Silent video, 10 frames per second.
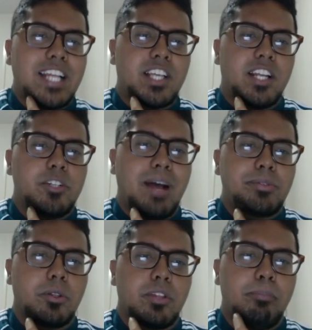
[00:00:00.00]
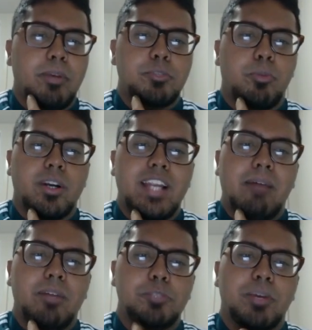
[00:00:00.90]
That's going to do absolutely piss poor damage